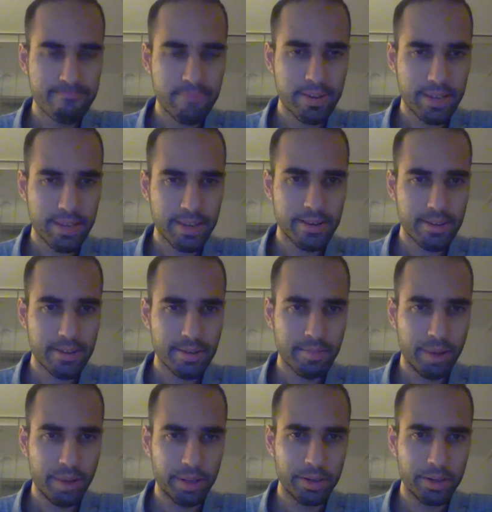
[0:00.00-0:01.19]
I think he just
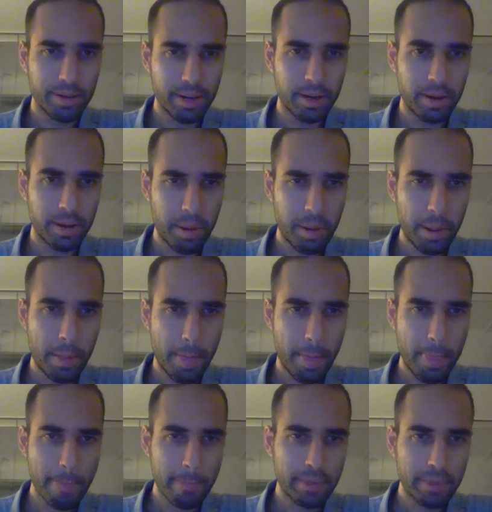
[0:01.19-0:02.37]
blundered there.
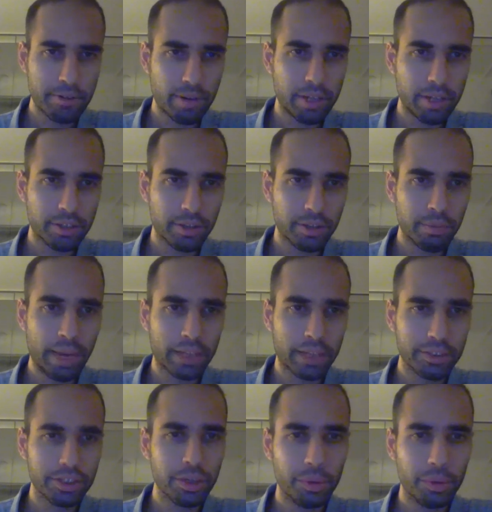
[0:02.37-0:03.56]
Try to go back to
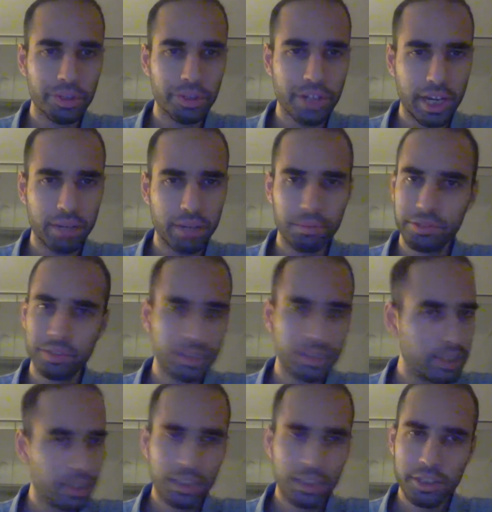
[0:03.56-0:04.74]
the old times.
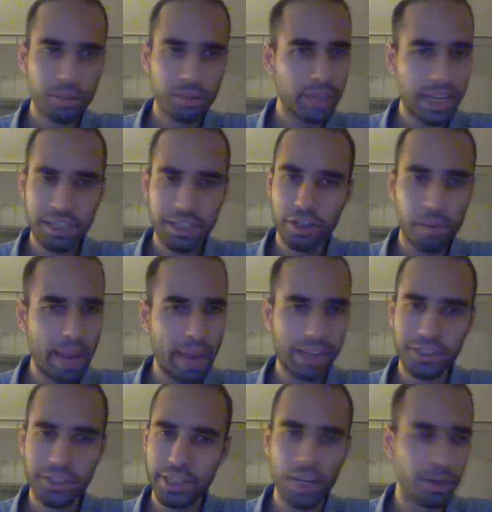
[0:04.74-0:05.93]
Too late to go back
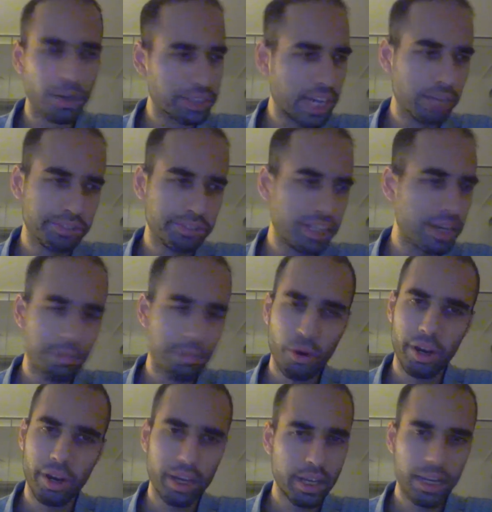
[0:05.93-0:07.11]
to the old times, Sonny boy.